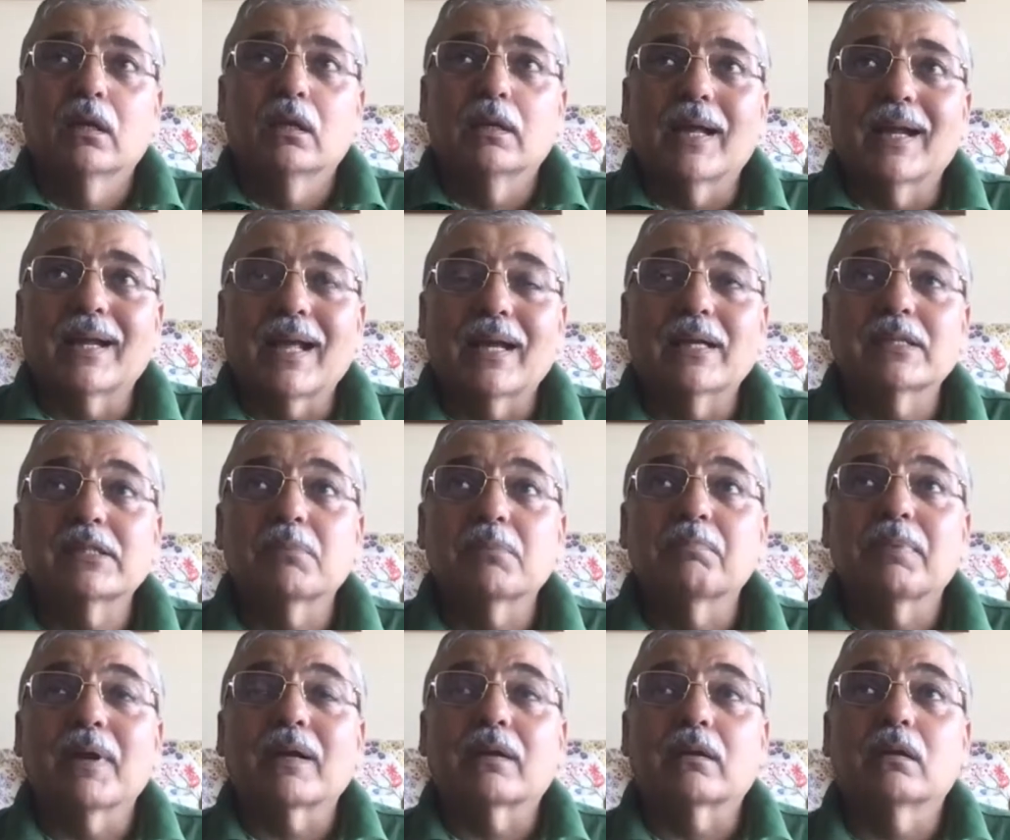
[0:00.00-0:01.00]
that has
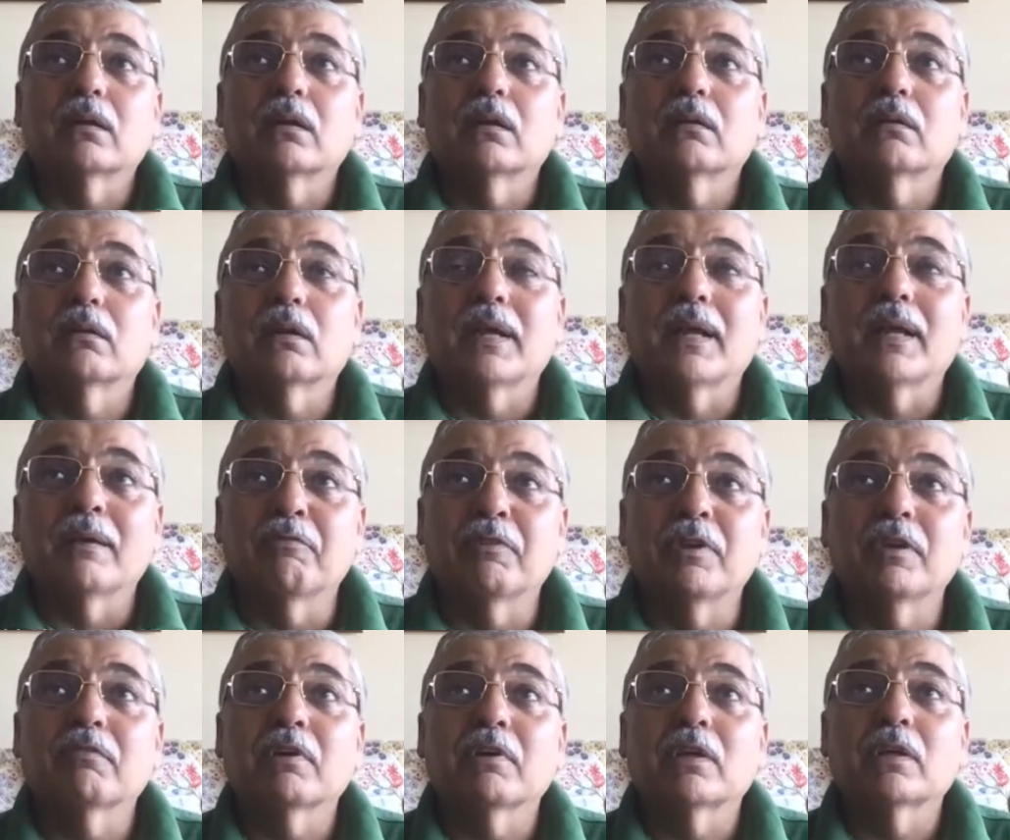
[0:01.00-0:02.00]
impacted
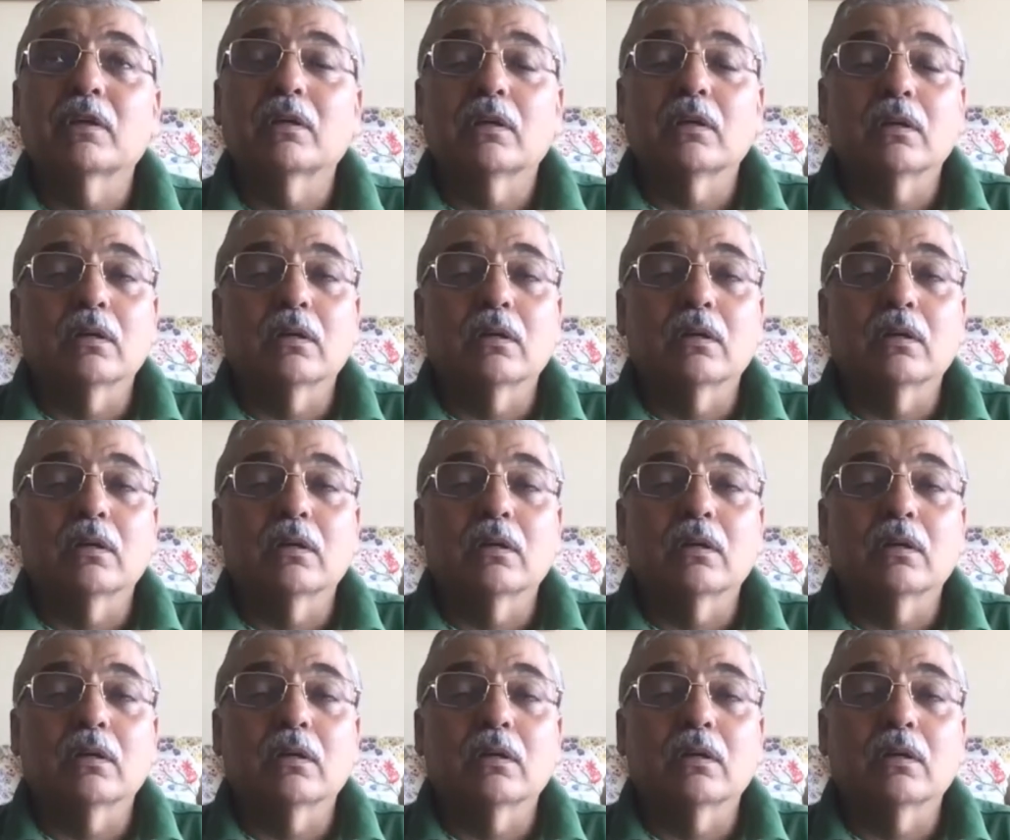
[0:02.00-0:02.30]
everyone